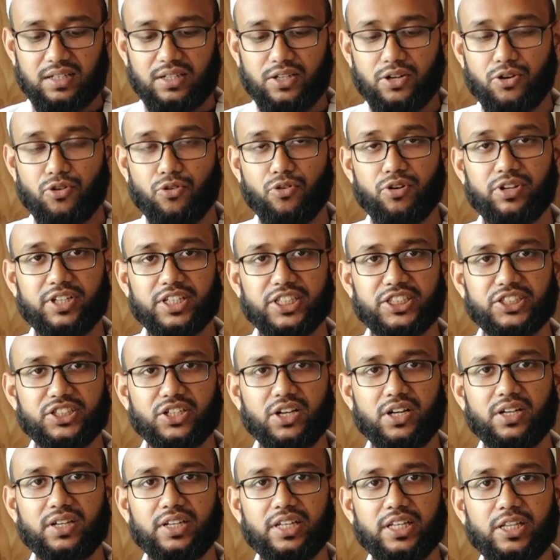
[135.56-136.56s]

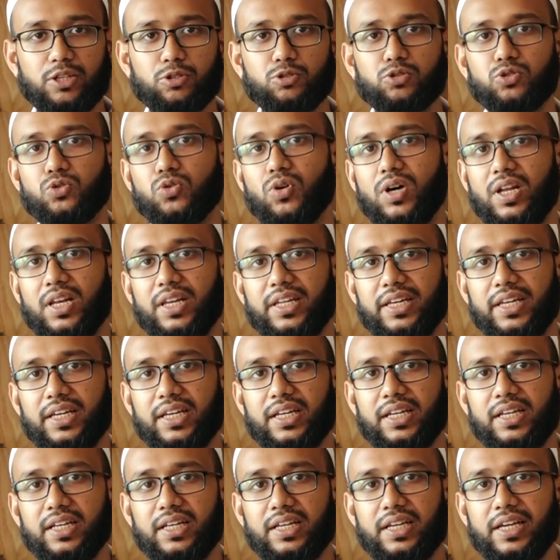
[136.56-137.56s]
rotation usually
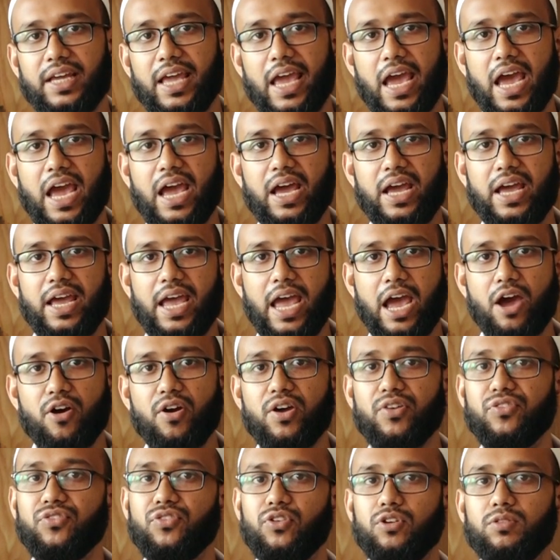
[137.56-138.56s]

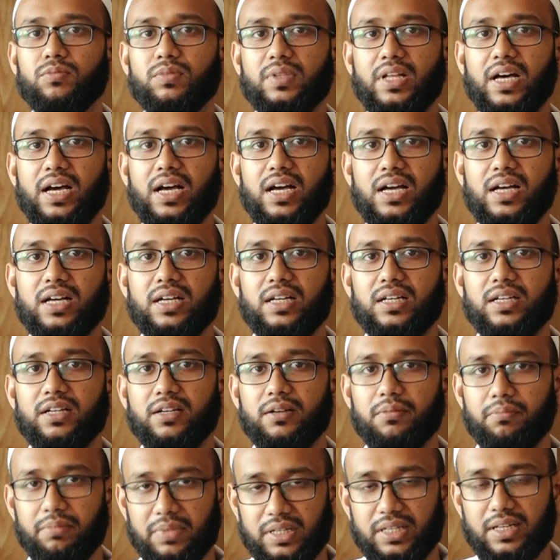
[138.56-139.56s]
away from the
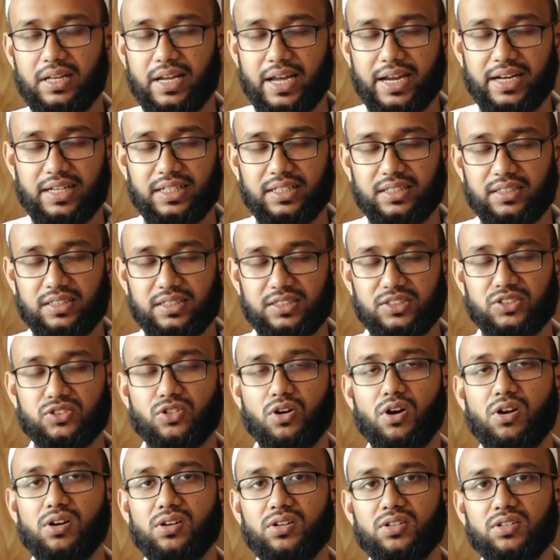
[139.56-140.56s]
midline is
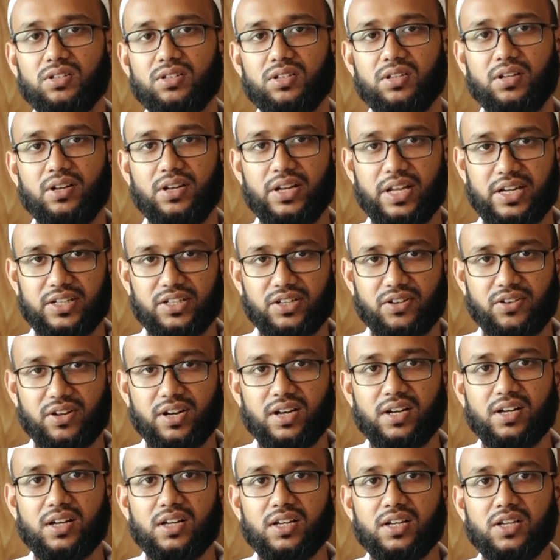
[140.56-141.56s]
called
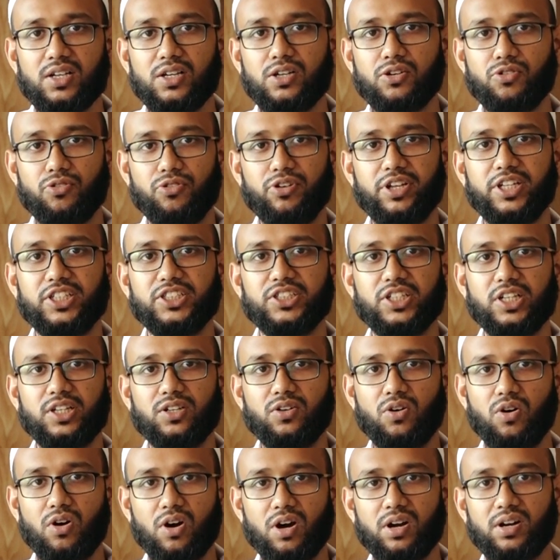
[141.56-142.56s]
lateral rotation,
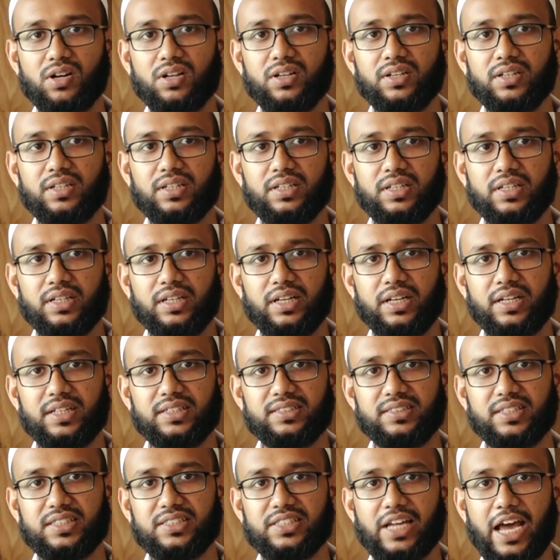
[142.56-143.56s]
or it
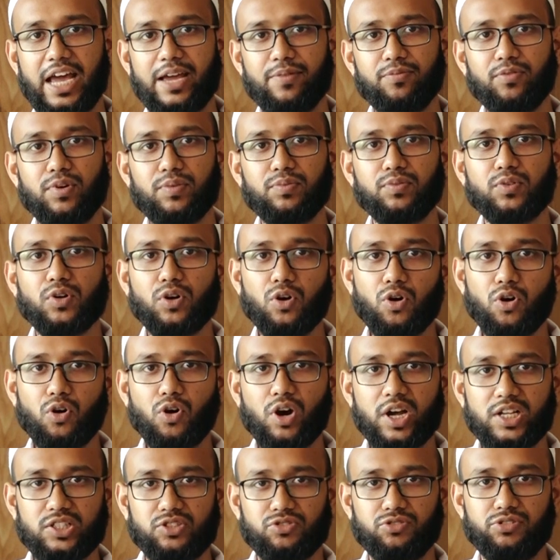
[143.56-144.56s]
is a type of
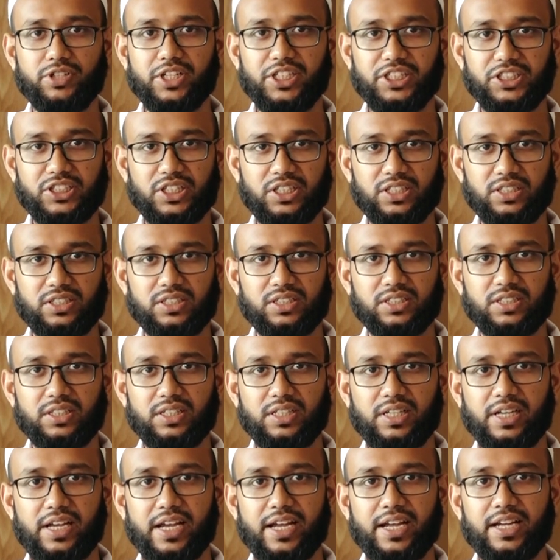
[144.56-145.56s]
clockwise rotation,
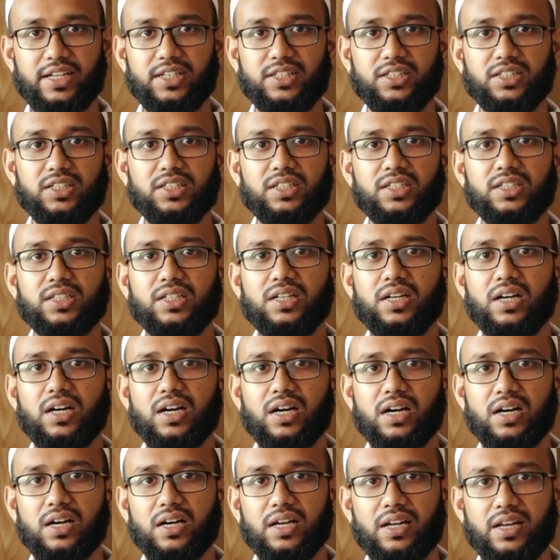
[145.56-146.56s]
and
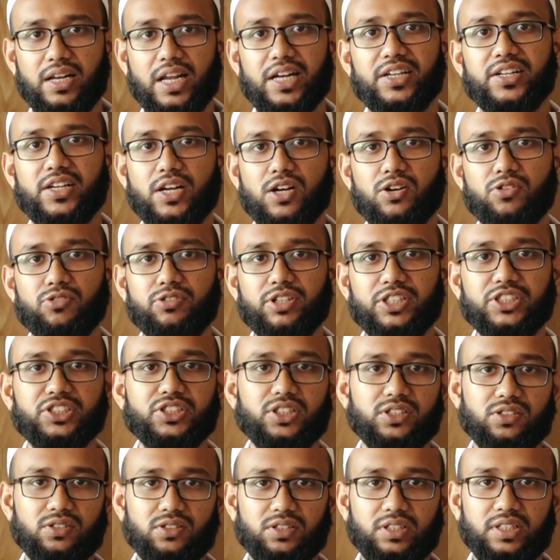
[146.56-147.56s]
lateral
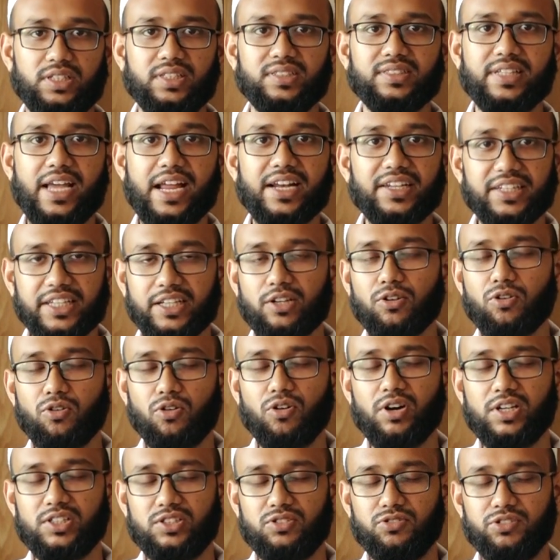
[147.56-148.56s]
rotation is
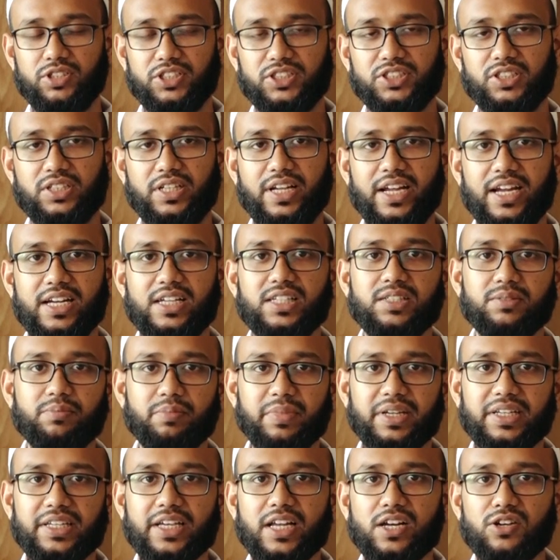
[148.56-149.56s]
anti-clockwise rotation and
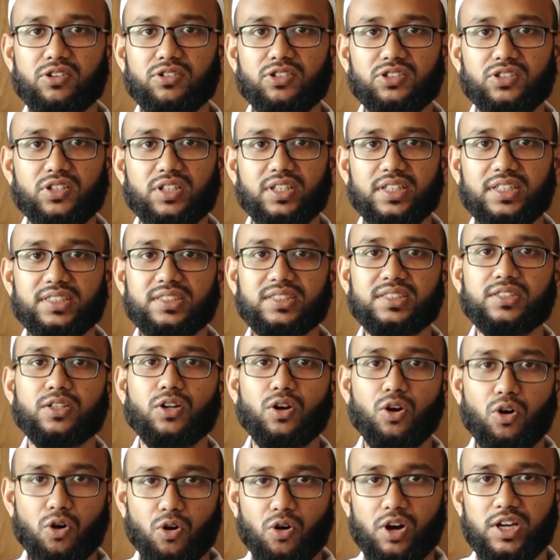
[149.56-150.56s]
medial rotation is
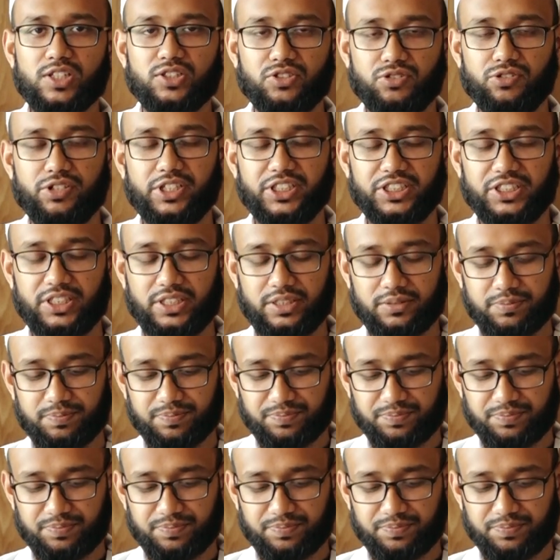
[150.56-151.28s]
clockwise rotation.